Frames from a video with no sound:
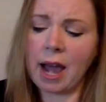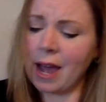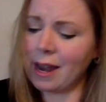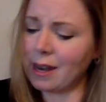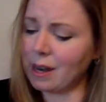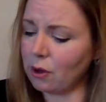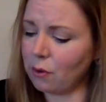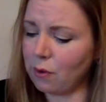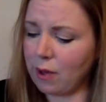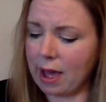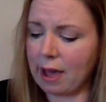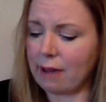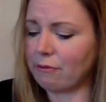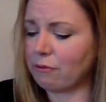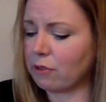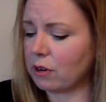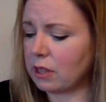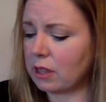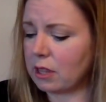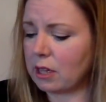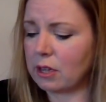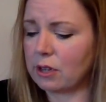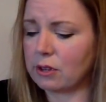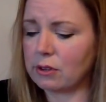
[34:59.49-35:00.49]
I don't have one
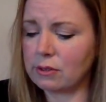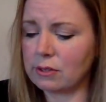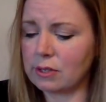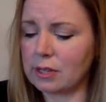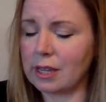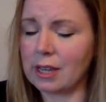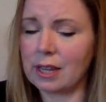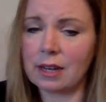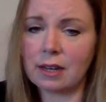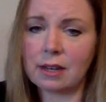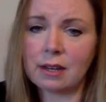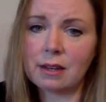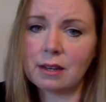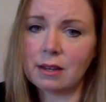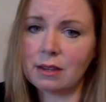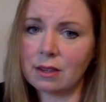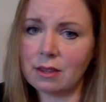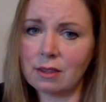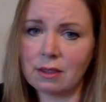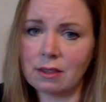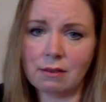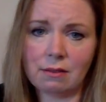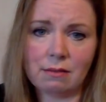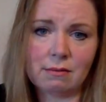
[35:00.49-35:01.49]
of those, and
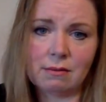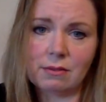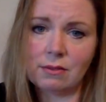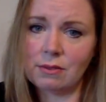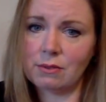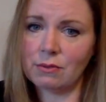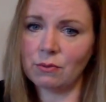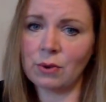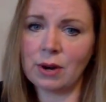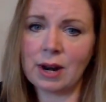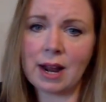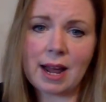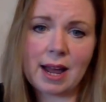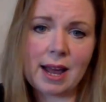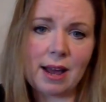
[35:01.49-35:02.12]
when I